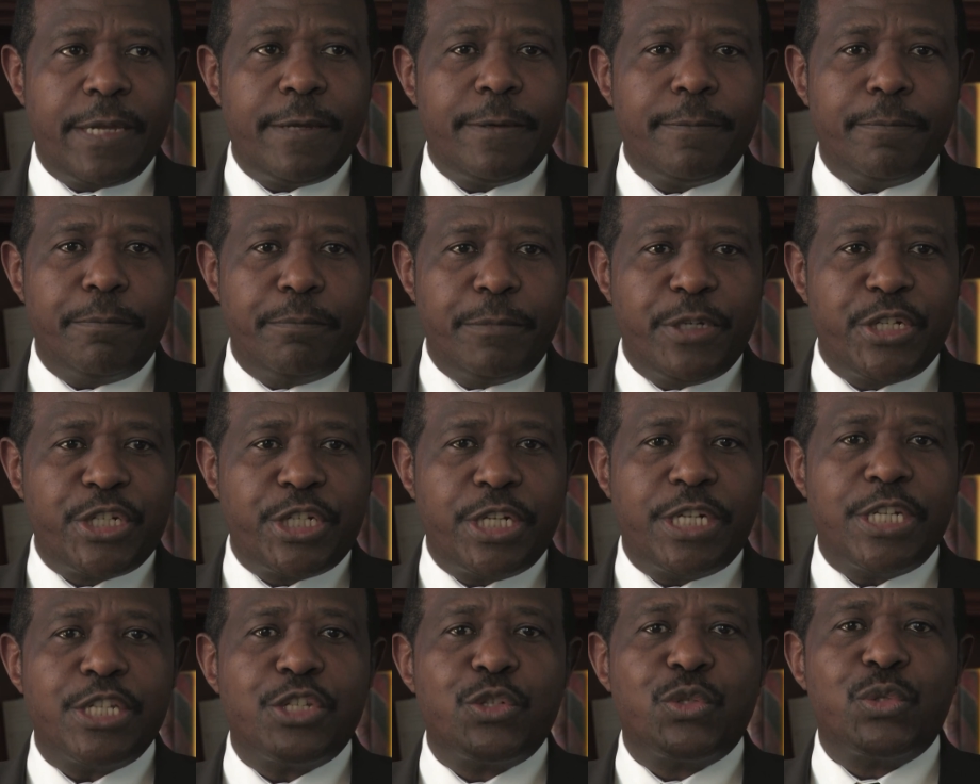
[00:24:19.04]

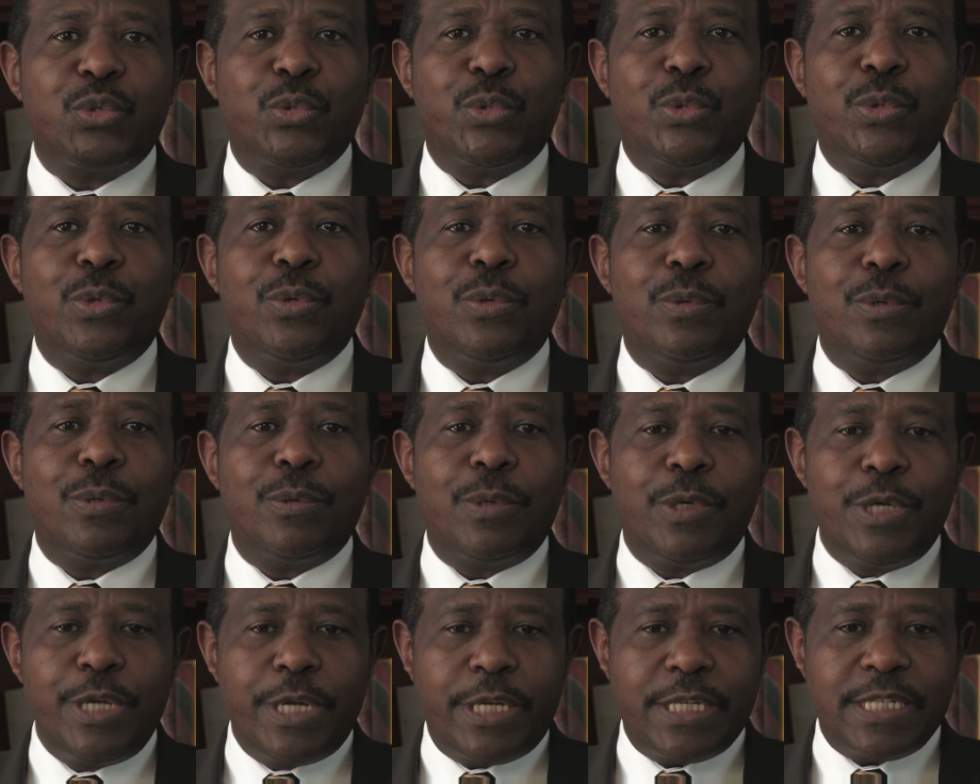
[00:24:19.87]
mission
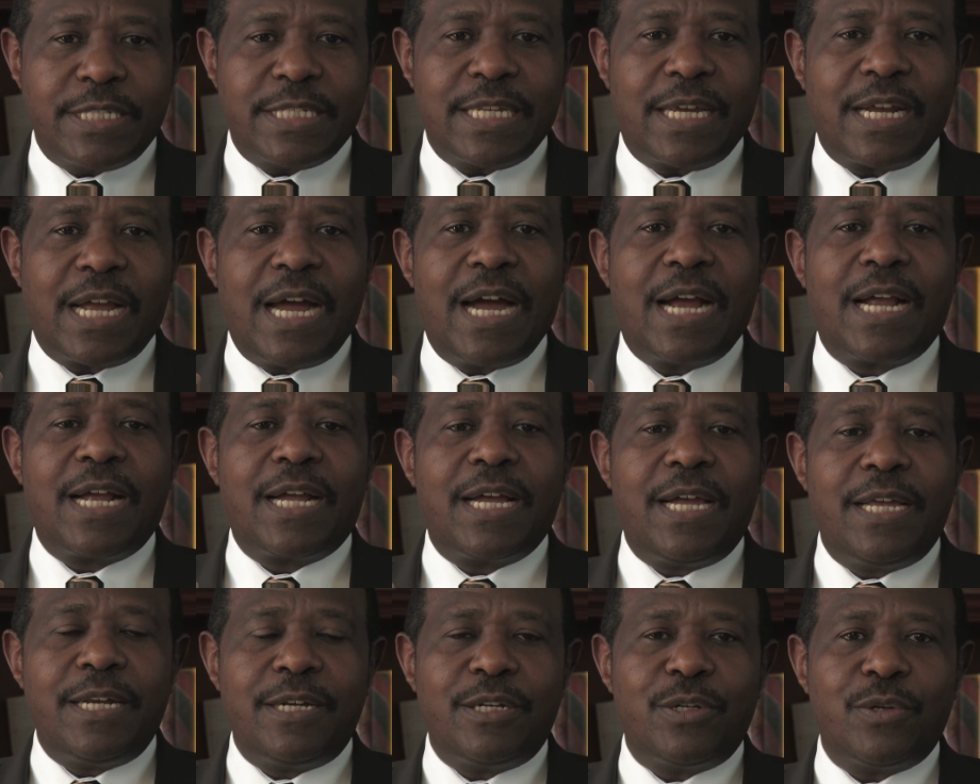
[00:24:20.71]
is a
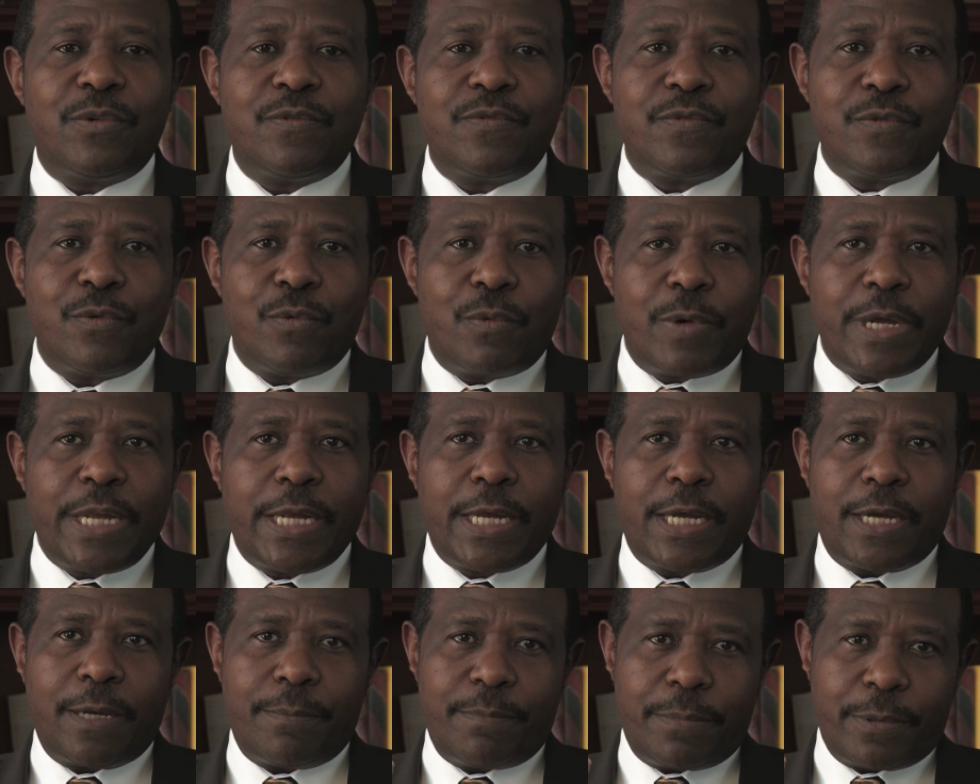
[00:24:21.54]
kind of
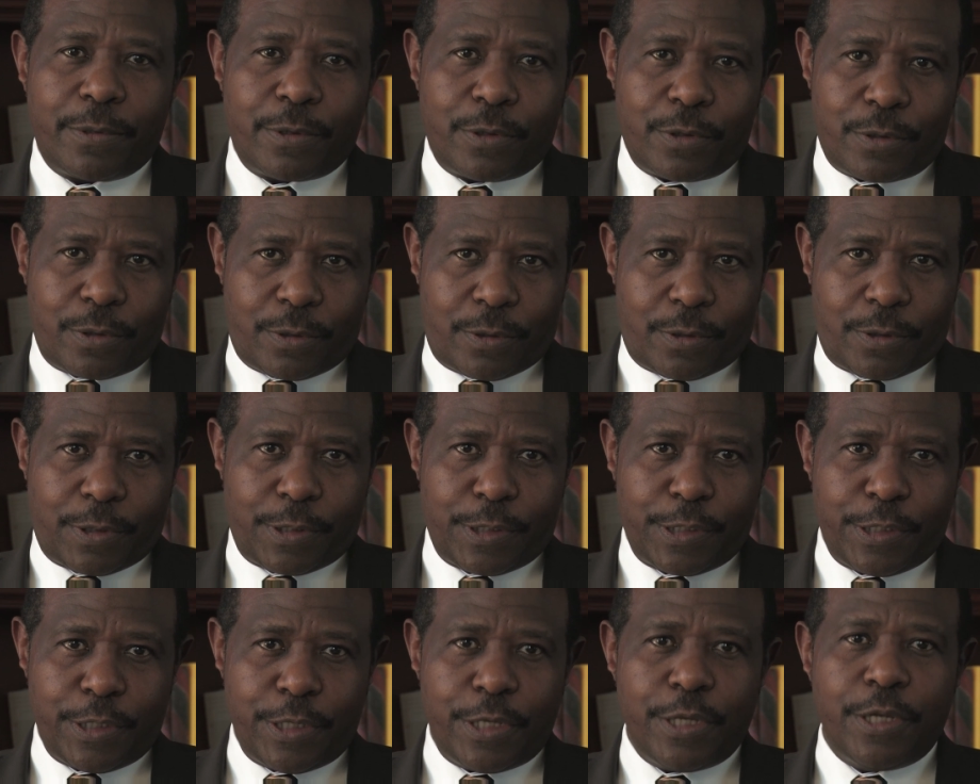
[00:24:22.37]
wake-up call
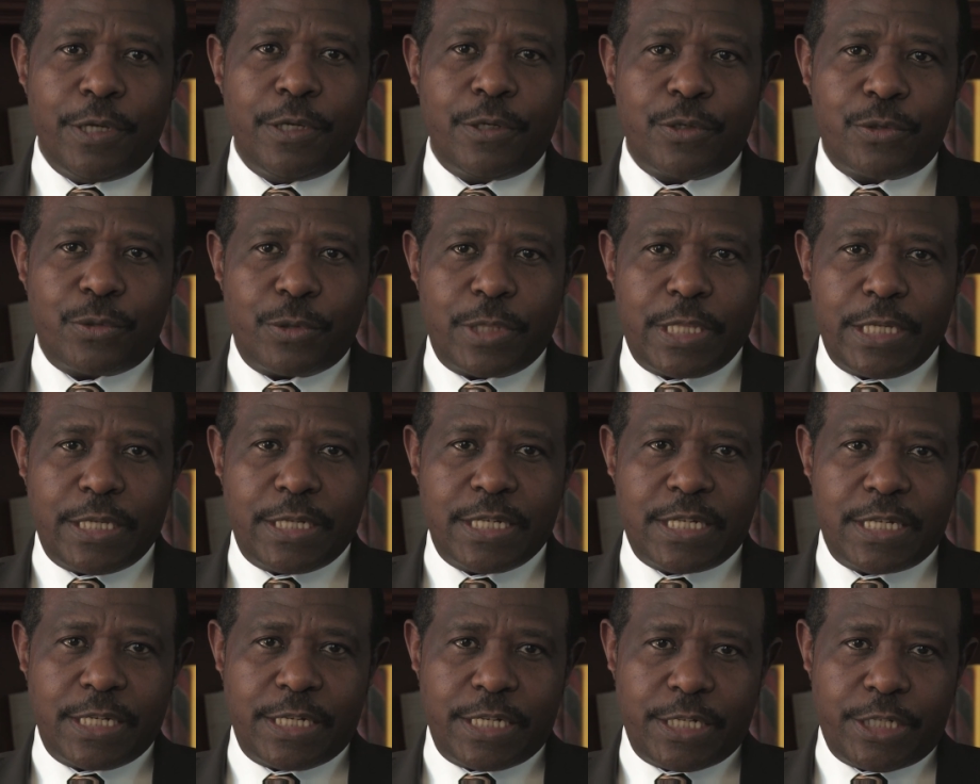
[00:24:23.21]
to the
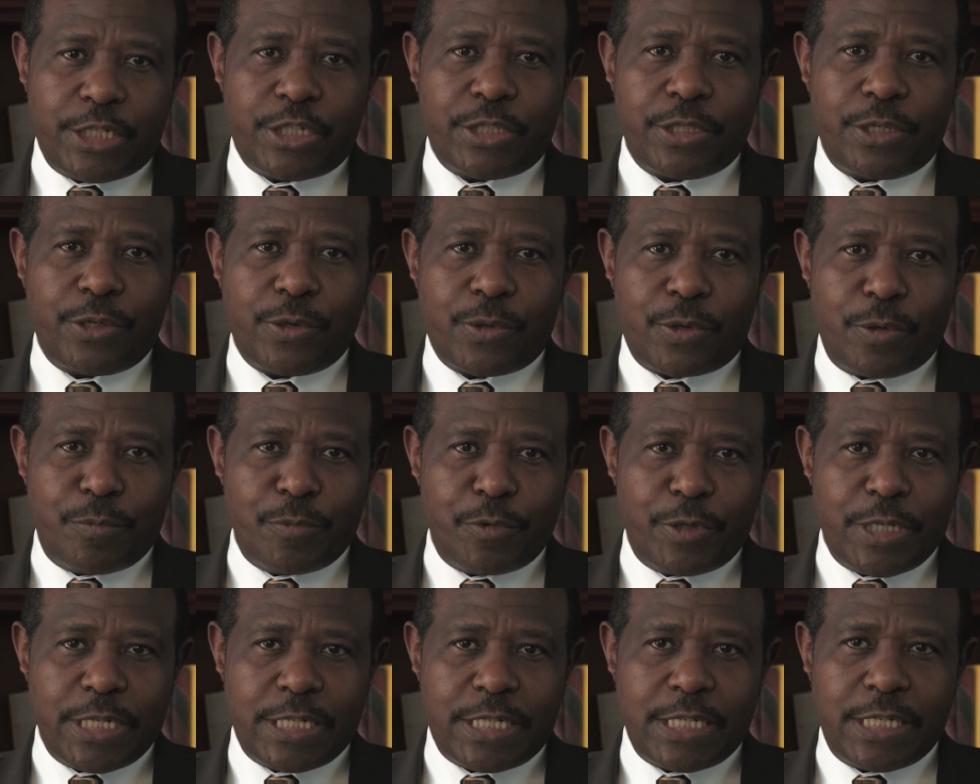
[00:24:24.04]
international
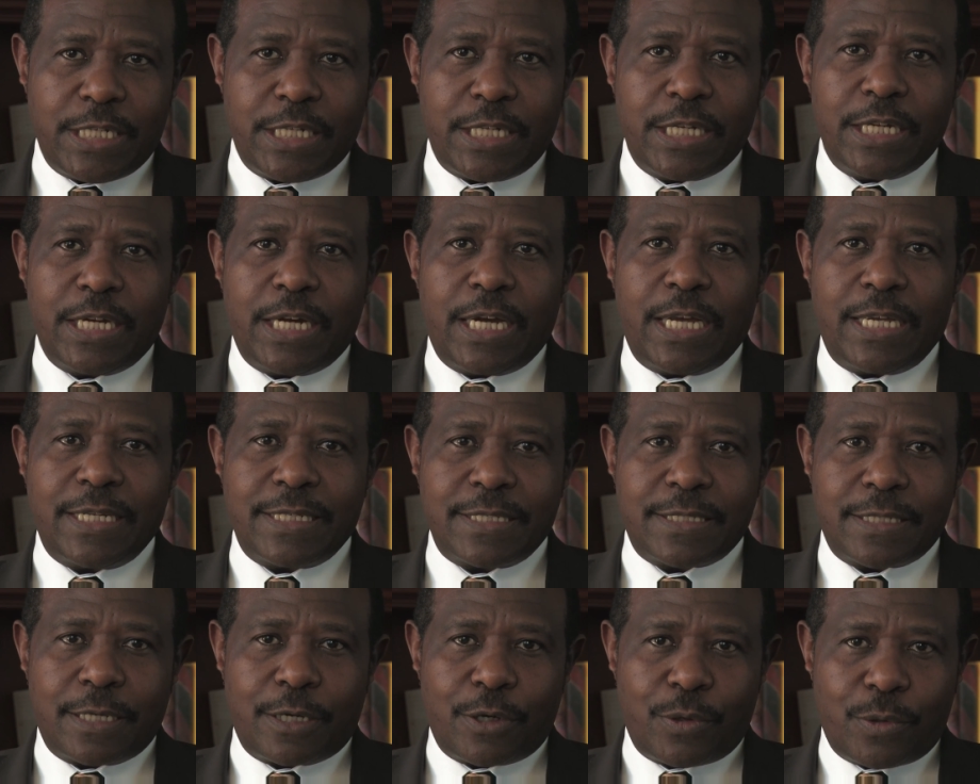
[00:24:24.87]
community
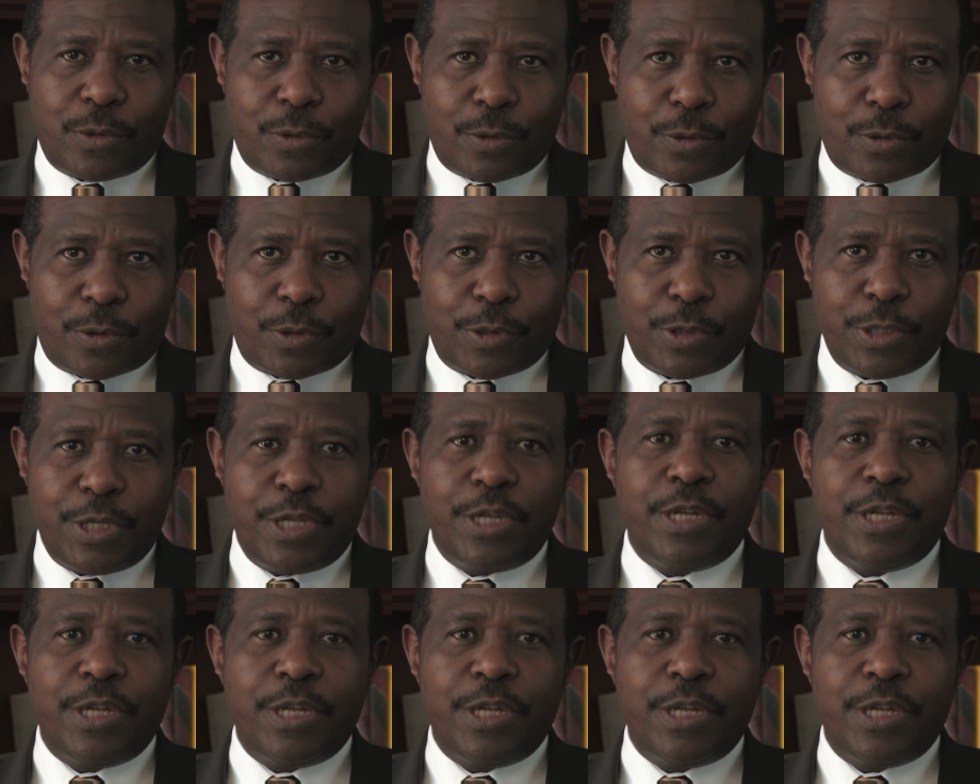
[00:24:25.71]
as a whole,